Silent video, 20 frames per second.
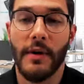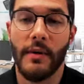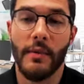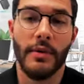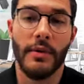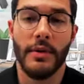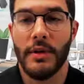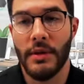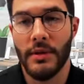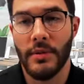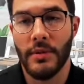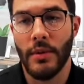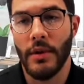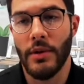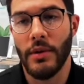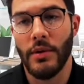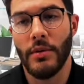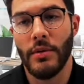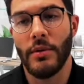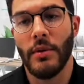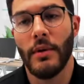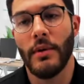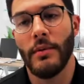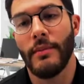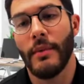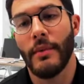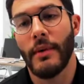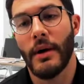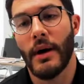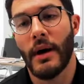different, which is when
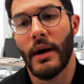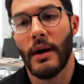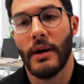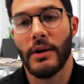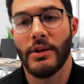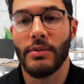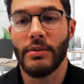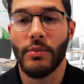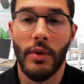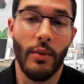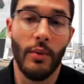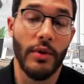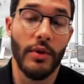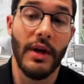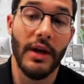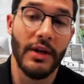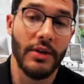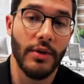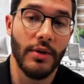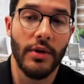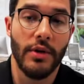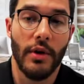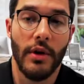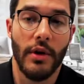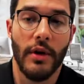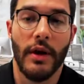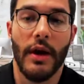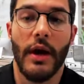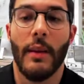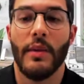we're actually
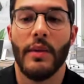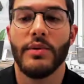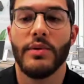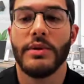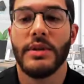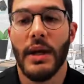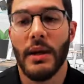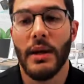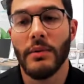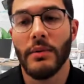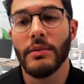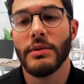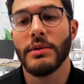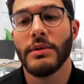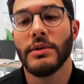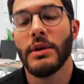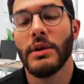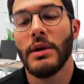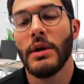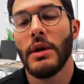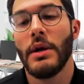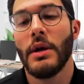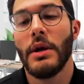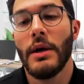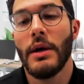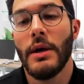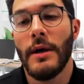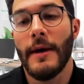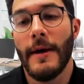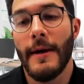talking about sounds,
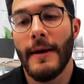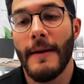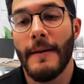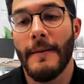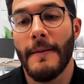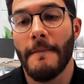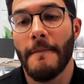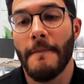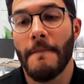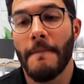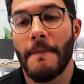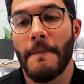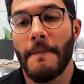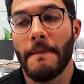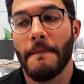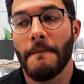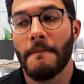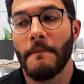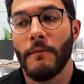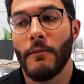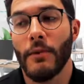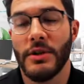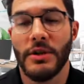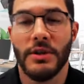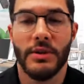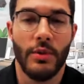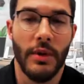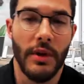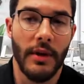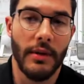which
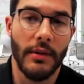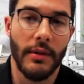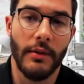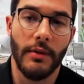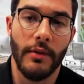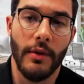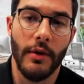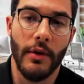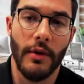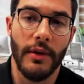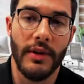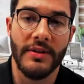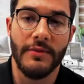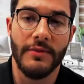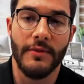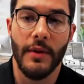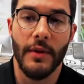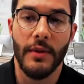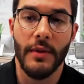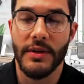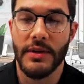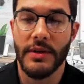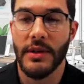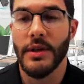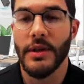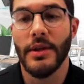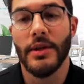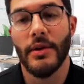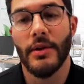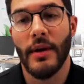is when these frequencies
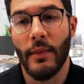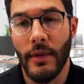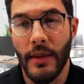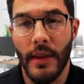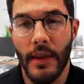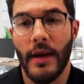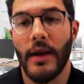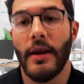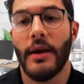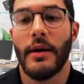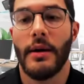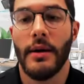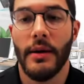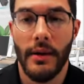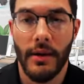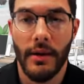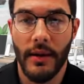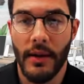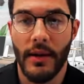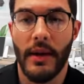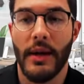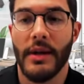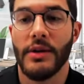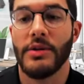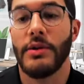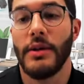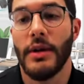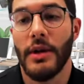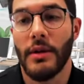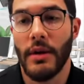interact with the air, and then it
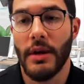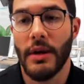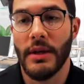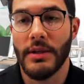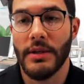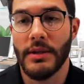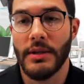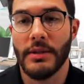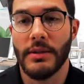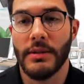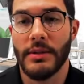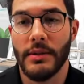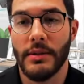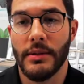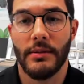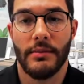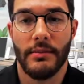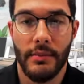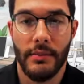actually creates